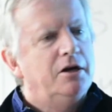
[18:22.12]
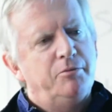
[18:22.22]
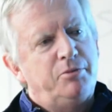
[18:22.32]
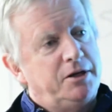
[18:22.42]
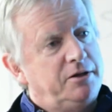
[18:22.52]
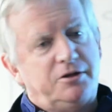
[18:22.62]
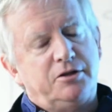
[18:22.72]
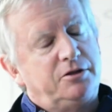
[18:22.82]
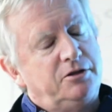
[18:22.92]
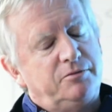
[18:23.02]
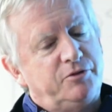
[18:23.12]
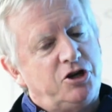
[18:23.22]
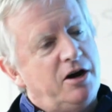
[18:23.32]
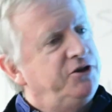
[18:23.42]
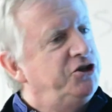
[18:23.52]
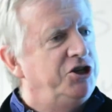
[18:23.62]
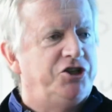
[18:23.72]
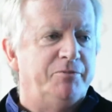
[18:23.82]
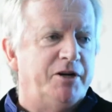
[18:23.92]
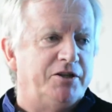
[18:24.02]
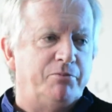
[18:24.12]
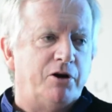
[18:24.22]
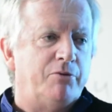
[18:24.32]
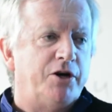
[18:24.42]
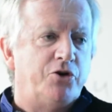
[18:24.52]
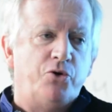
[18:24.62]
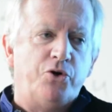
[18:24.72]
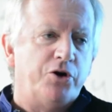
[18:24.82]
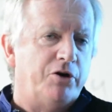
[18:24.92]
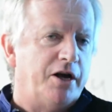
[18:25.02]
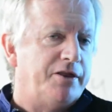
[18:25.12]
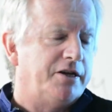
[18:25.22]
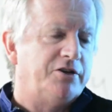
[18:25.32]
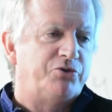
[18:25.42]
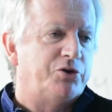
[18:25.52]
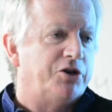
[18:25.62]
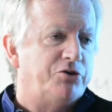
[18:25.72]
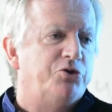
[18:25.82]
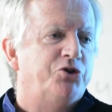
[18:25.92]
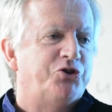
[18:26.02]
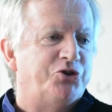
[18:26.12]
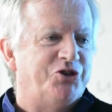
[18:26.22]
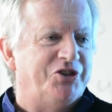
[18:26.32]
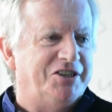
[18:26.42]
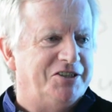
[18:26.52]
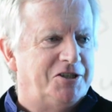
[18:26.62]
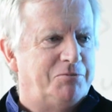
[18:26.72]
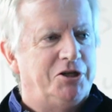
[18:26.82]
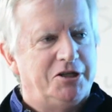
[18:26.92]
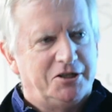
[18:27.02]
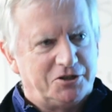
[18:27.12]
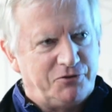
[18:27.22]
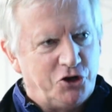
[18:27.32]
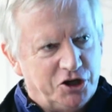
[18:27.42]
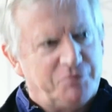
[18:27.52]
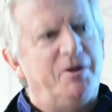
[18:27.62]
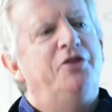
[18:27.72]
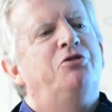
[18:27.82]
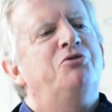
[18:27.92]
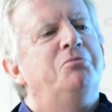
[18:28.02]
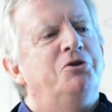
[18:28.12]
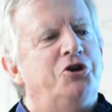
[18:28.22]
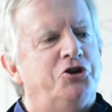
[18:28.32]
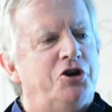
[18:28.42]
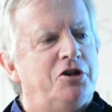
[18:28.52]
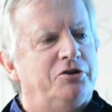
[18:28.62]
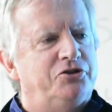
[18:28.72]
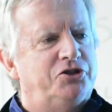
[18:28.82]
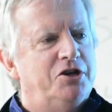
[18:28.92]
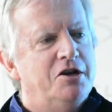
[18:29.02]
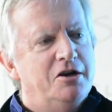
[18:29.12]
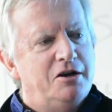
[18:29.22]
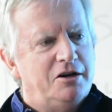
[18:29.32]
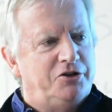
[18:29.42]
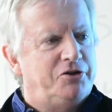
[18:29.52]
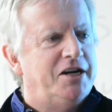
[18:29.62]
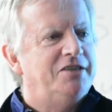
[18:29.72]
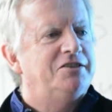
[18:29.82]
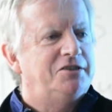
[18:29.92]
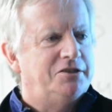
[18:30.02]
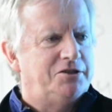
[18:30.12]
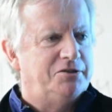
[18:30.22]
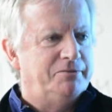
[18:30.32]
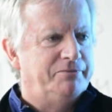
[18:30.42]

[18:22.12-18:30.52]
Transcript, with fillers: but the, the, the, conversation about the Broadway corridor, I think, is really crucial to this because if you're going to spend $3 billion on a transit system,